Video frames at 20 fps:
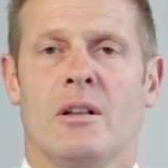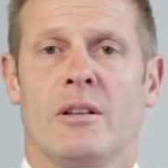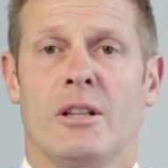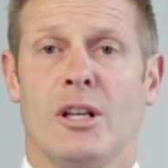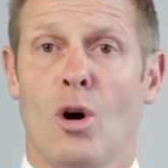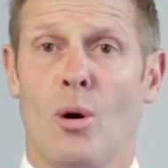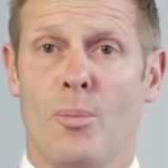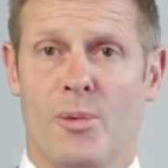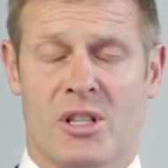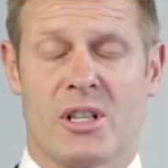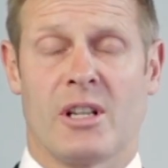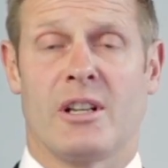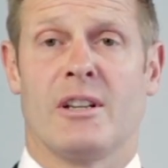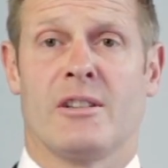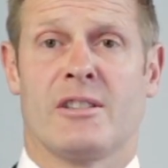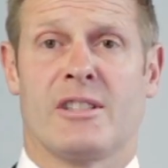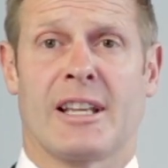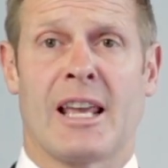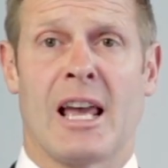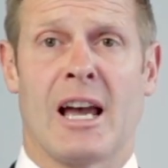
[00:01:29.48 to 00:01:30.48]
The opposite
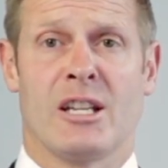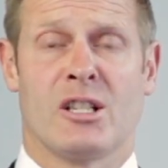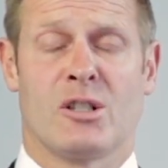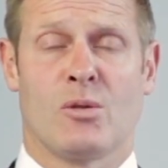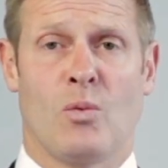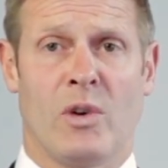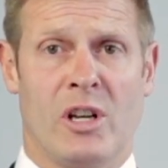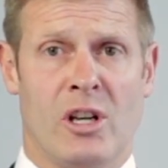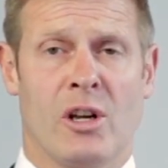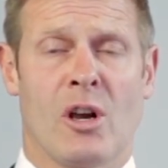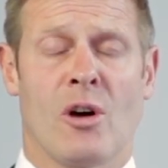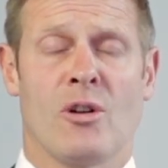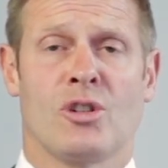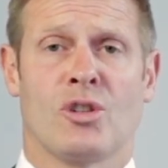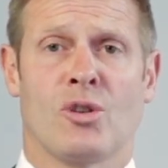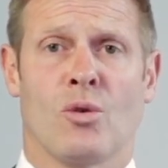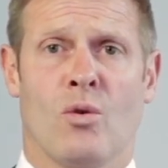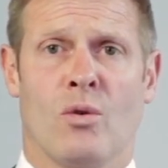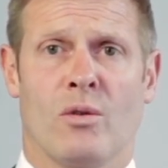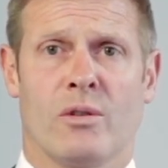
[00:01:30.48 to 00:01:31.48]
is the case when you go
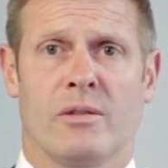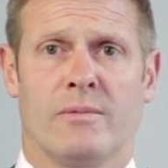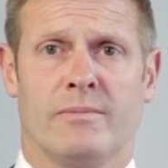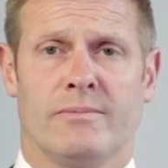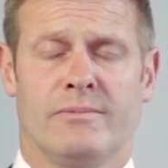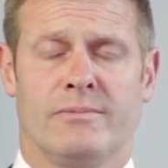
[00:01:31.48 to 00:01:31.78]
short.